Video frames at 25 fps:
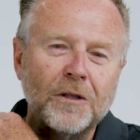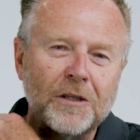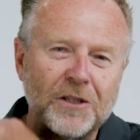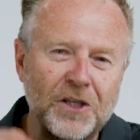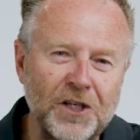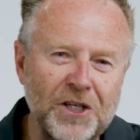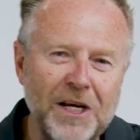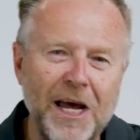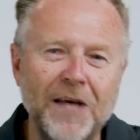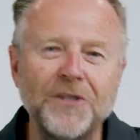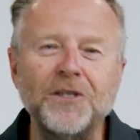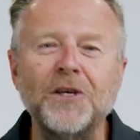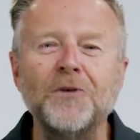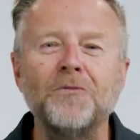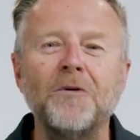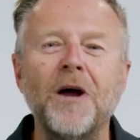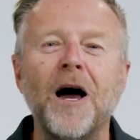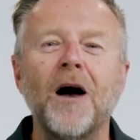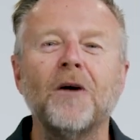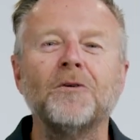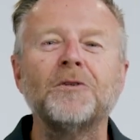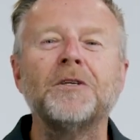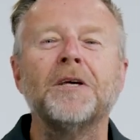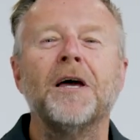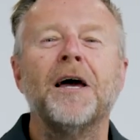the chassis
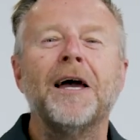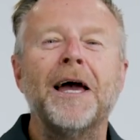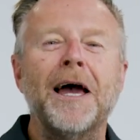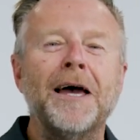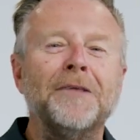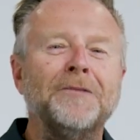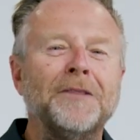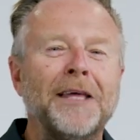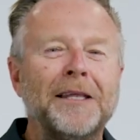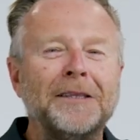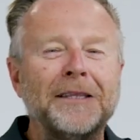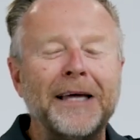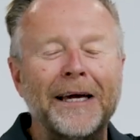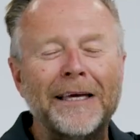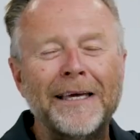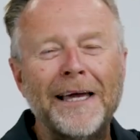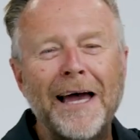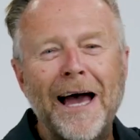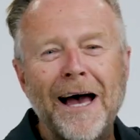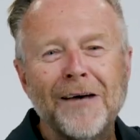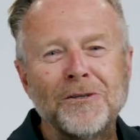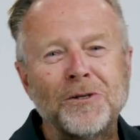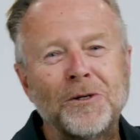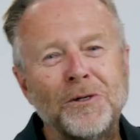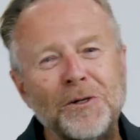rails, and then the
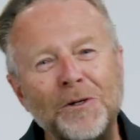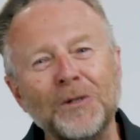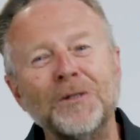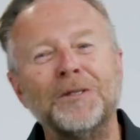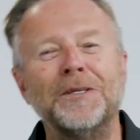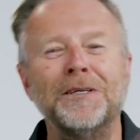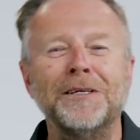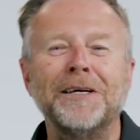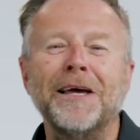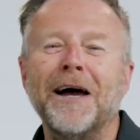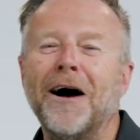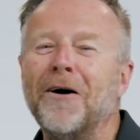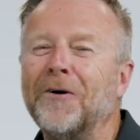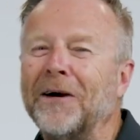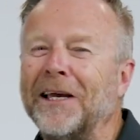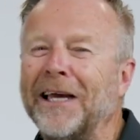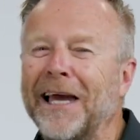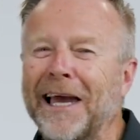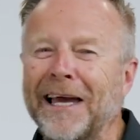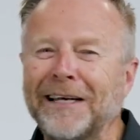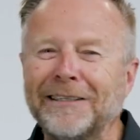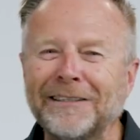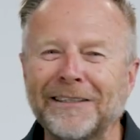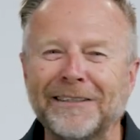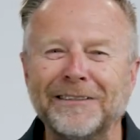car's good to go
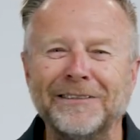again.